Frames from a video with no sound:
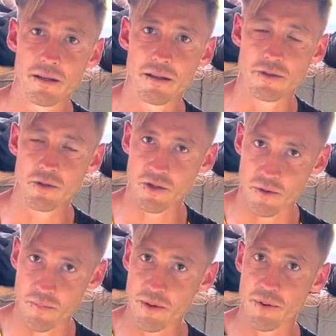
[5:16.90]
Let's look at the
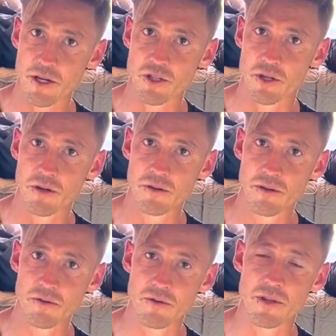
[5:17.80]
big picture
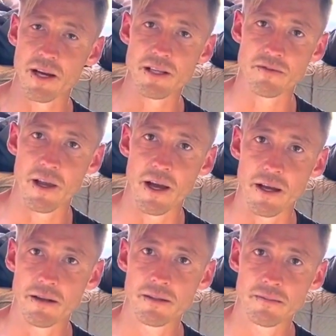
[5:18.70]
through the eyes of God.
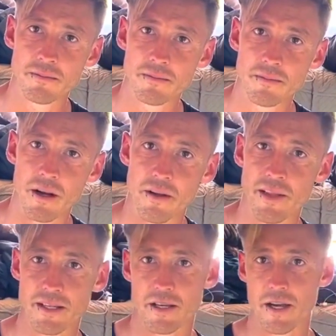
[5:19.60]
All right,
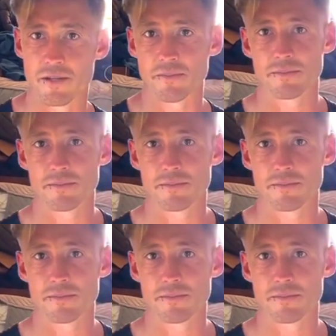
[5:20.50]
thanks, guys.